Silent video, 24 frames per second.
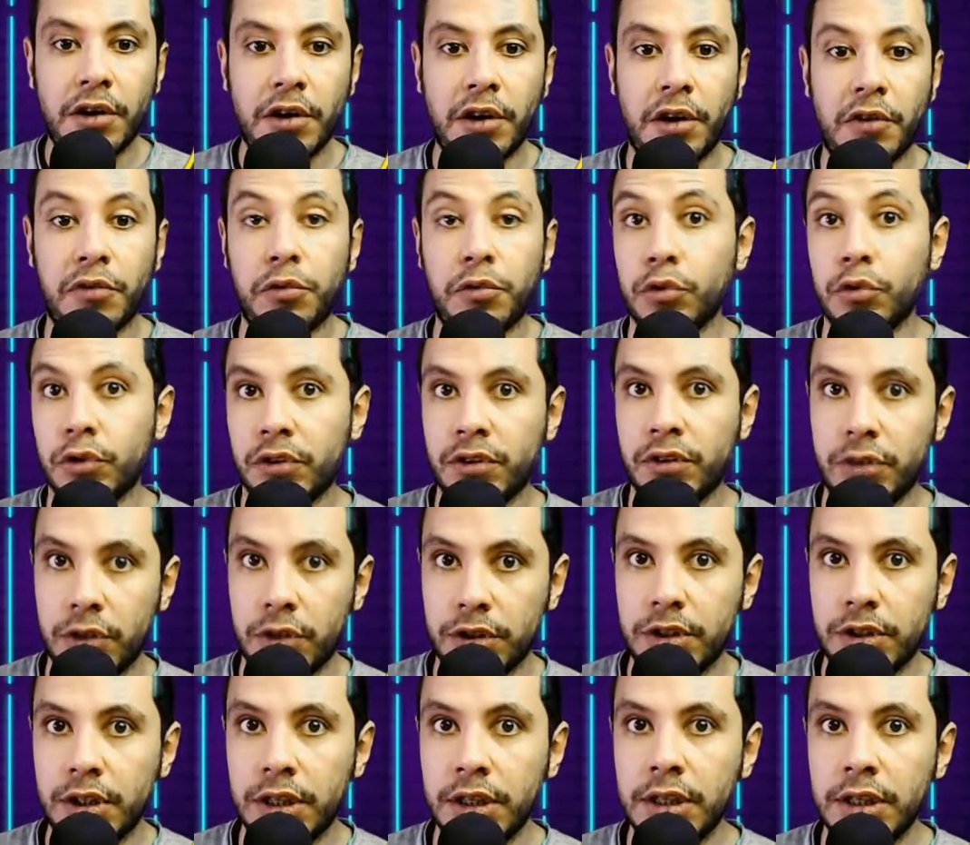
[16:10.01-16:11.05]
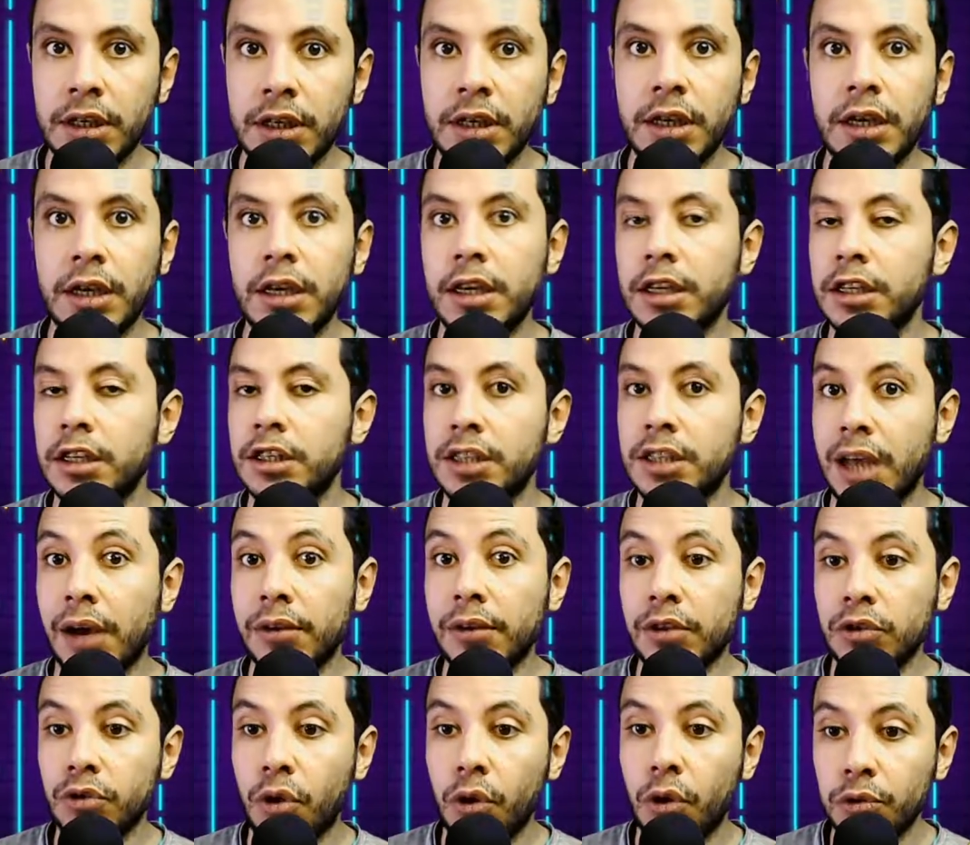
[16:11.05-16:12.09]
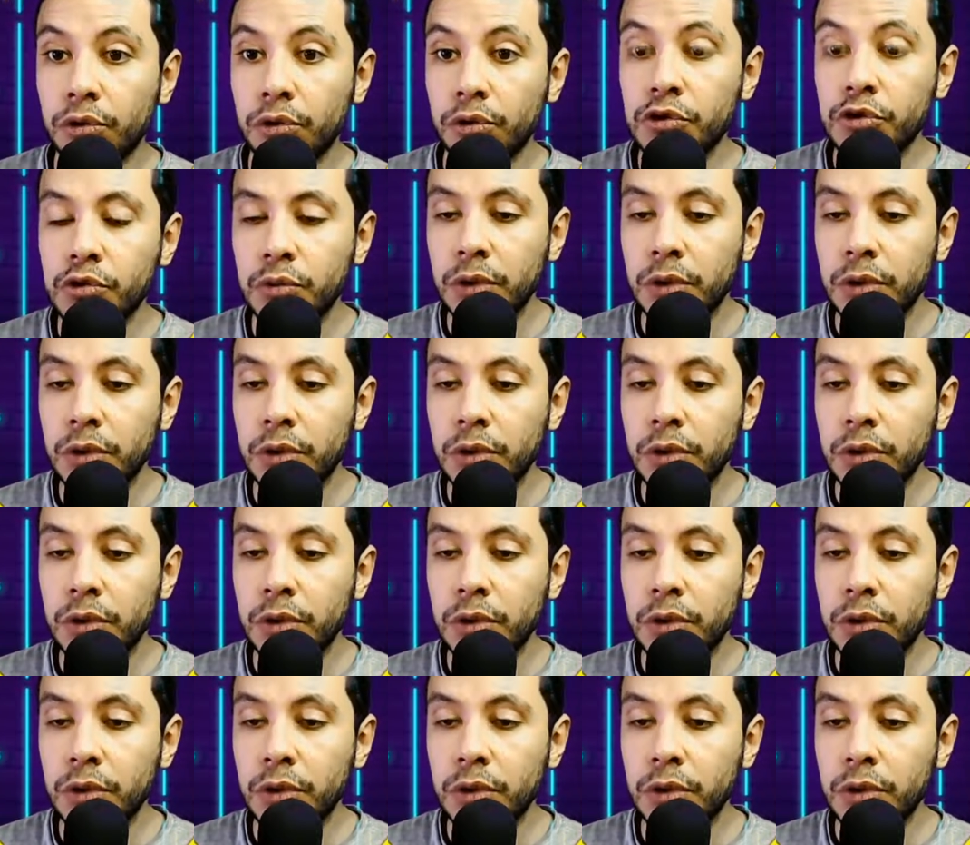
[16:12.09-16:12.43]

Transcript: for €30,000